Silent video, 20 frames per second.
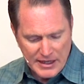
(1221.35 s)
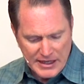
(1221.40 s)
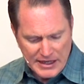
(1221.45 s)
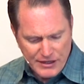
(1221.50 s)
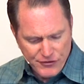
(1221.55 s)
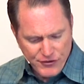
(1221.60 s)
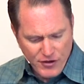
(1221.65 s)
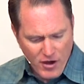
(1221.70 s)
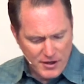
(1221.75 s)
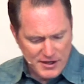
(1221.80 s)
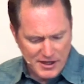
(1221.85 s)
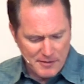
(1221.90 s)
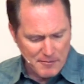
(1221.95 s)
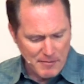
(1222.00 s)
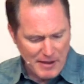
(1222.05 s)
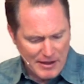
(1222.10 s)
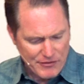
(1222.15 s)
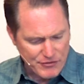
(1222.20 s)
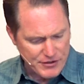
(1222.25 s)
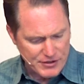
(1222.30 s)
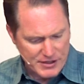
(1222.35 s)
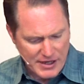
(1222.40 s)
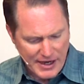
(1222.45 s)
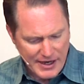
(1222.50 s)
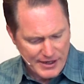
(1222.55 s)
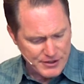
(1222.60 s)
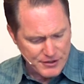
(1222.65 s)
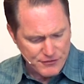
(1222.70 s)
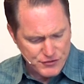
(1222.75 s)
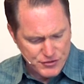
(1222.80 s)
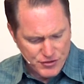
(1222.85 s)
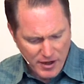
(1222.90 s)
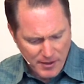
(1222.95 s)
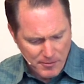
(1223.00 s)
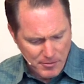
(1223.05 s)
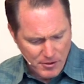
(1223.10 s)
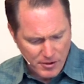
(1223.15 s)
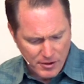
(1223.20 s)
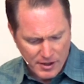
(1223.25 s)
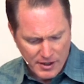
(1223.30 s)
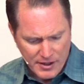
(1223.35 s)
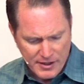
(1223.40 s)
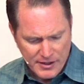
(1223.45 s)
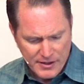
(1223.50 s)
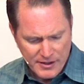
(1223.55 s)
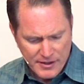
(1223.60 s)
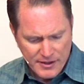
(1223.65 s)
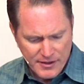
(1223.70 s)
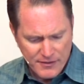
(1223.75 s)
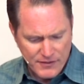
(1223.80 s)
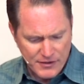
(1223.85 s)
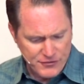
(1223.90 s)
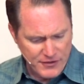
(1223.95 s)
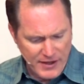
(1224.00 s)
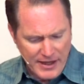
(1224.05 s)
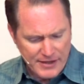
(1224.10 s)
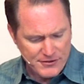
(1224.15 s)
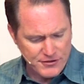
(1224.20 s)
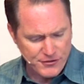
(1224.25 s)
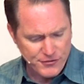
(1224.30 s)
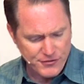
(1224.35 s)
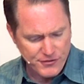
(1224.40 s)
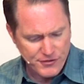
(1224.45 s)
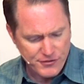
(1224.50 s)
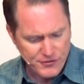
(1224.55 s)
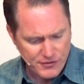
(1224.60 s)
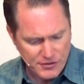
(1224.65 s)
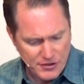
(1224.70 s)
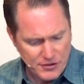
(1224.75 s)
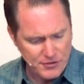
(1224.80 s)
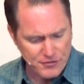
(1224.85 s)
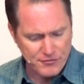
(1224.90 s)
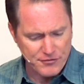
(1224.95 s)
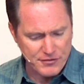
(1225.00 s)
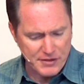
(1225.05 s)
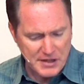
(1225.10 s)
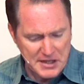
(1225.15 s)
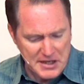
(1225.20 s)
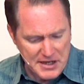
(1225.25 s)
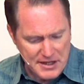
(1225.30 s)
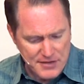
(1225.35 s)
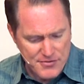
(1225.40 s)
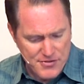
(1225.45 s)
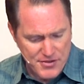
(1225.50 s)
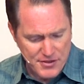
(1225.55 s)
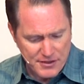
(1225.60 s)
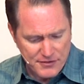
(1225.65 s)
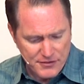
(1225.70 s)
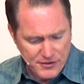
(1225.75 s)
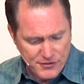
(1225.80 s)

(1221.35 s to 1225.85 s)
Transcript: He's talking about the kind of trouble that's not just this little fleeting thing.